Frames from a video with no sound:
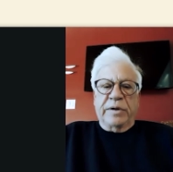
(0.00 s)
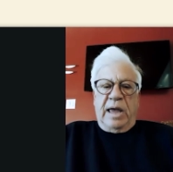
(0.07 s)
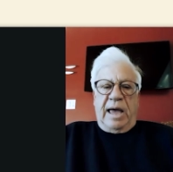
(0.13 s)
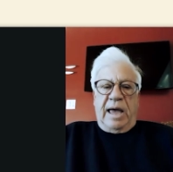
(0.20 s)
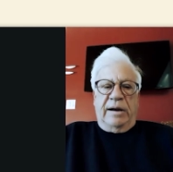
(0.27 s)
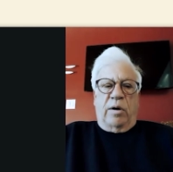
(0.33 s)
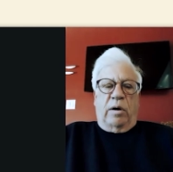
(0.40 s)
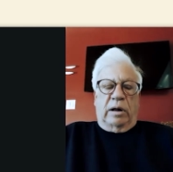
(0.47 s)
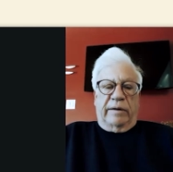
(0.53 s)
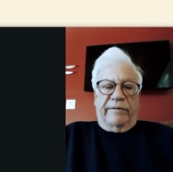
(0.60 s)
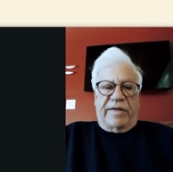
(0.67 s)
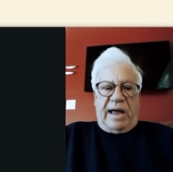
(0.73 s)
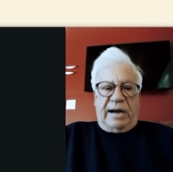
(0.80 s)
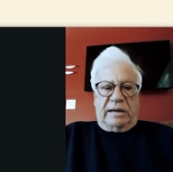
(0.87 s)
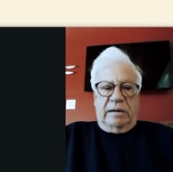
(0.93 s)
And all of
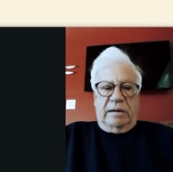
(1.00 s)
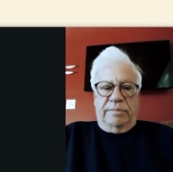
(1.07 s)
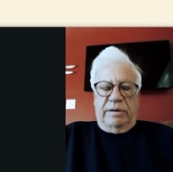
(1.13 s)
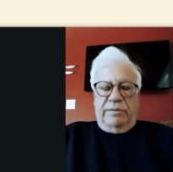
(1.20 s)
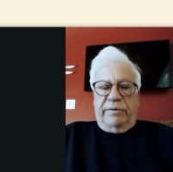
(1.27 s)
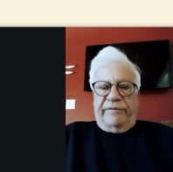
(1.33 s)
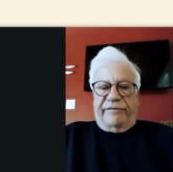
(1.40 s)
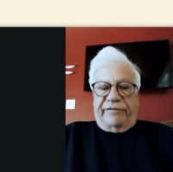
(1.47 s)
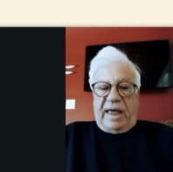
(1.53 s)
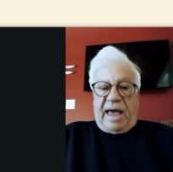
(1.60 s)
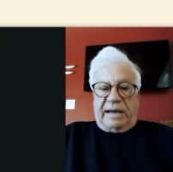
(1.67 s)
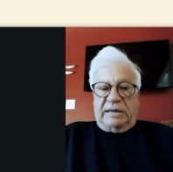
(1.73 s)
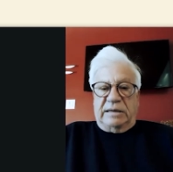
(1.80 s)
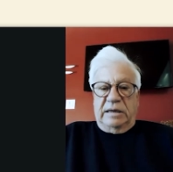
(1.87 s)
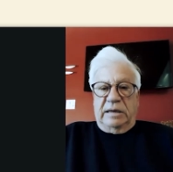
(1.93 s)
that can be
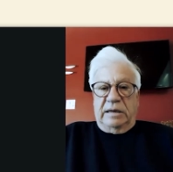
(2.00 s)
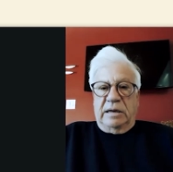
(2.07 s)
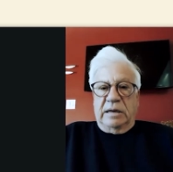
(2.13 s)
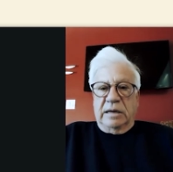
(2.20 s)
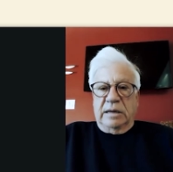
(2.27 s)
reflected